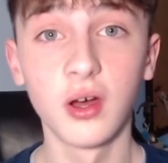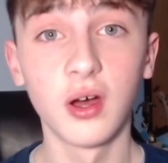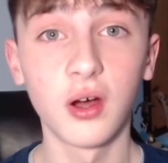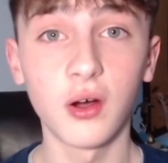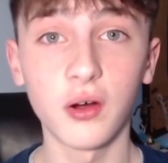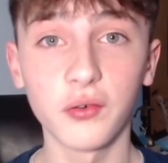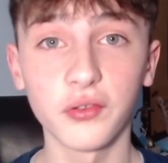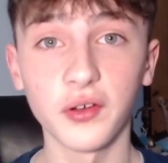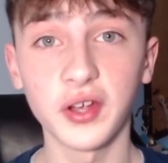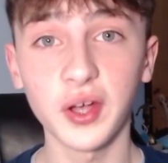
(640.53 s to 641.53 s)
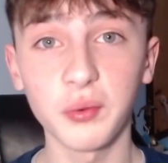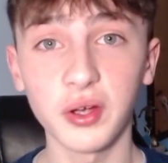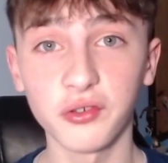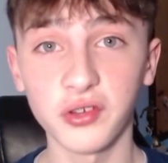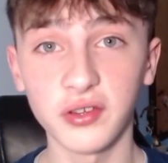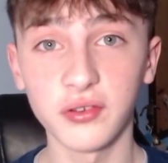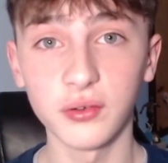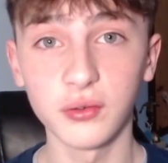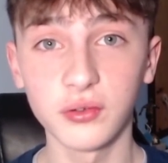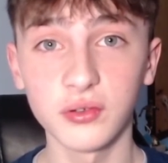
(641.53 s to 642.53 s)
after Gabriel
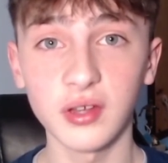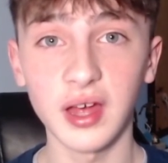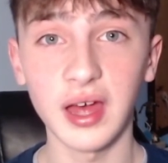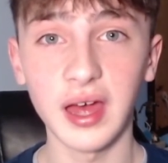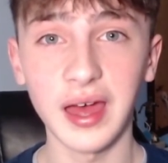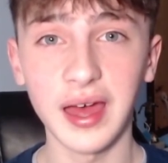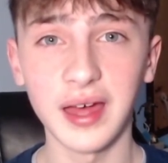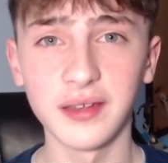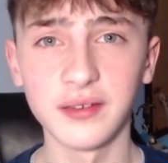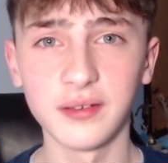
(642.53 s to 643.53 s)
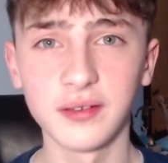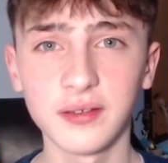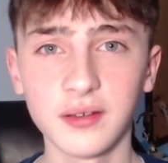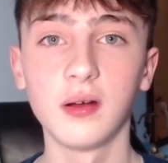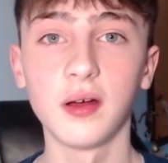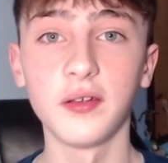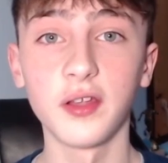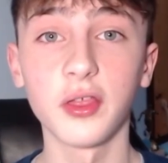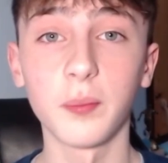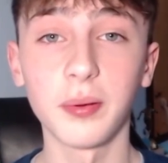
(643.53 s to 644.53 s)
Jesus and
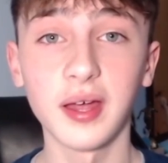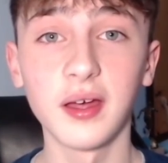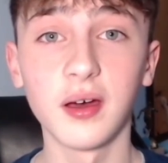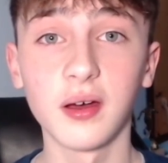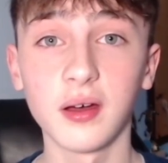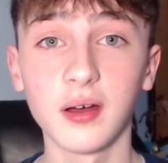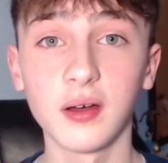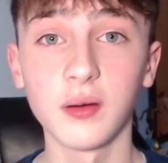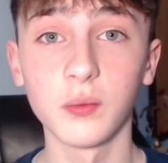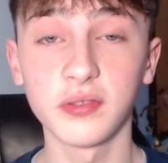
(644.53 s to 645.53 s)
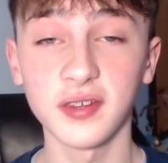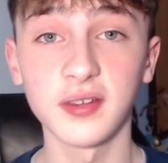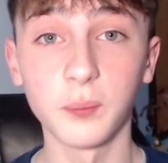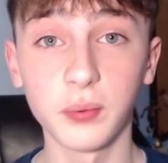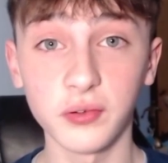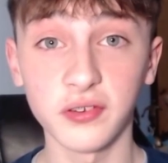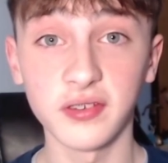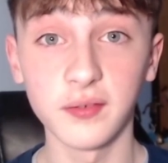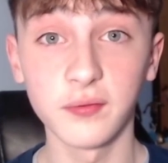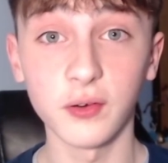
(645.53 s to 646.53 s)
another player tested
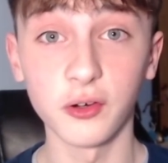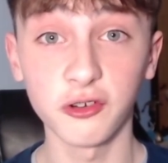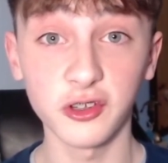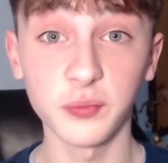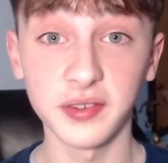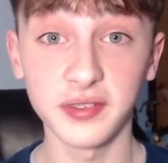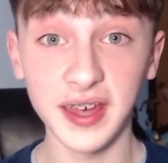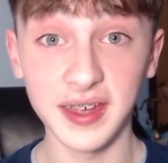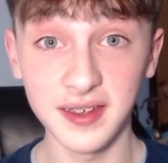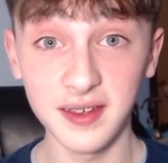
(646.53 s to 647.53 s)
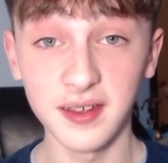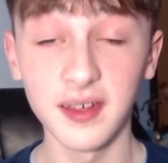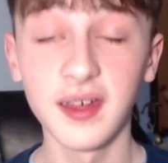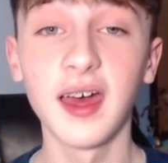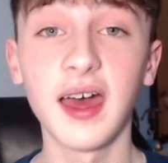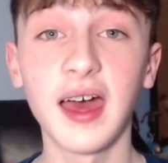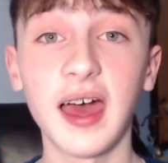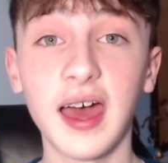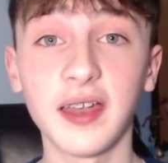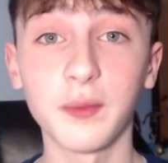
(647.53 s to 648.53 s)
positive on Christmas Day,
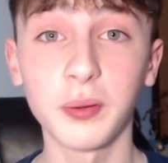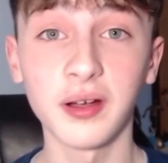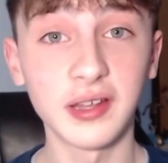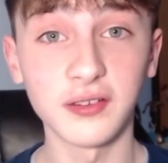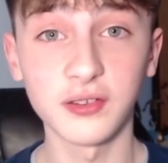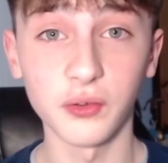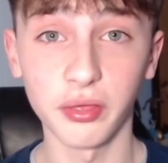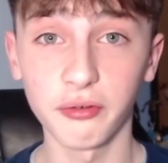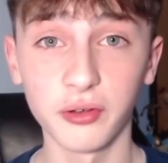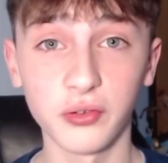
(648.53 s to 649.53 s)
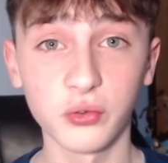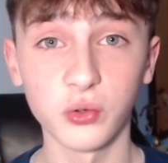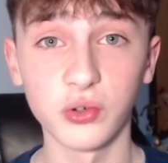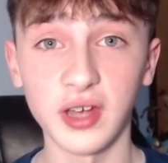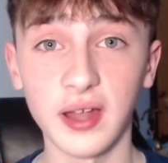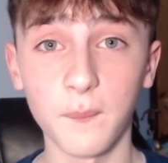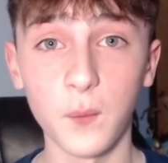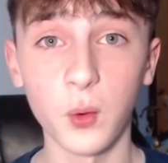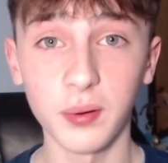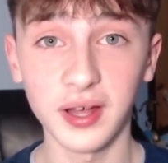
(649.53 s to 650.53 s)
and apparently it's gone through the squad and
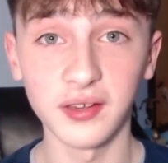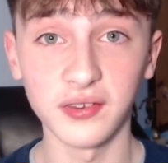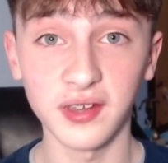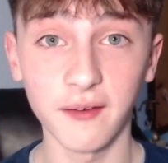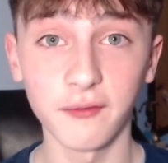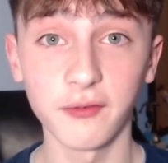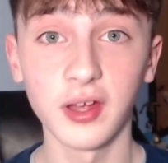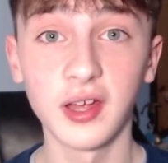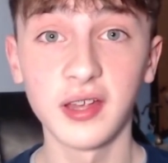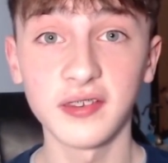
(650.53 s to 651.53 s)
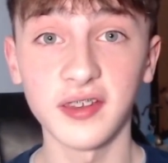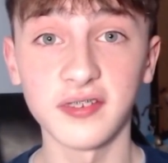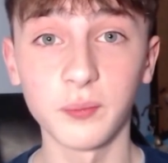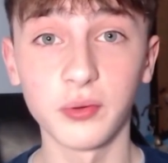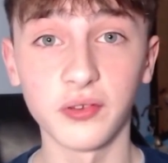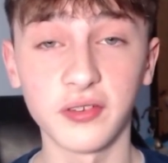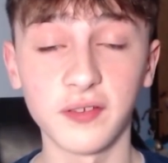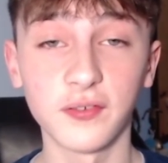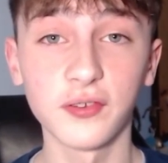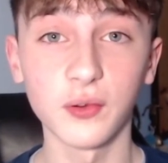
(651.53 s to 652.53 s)
more players have tested
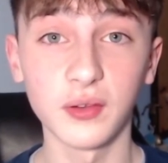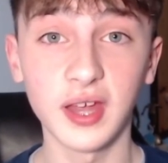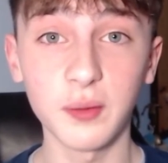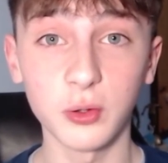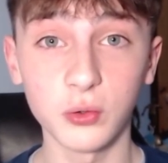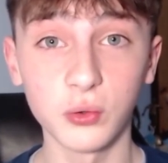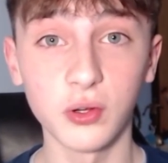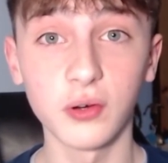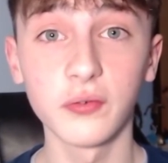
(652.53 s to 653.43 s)
positive, so the game got called off.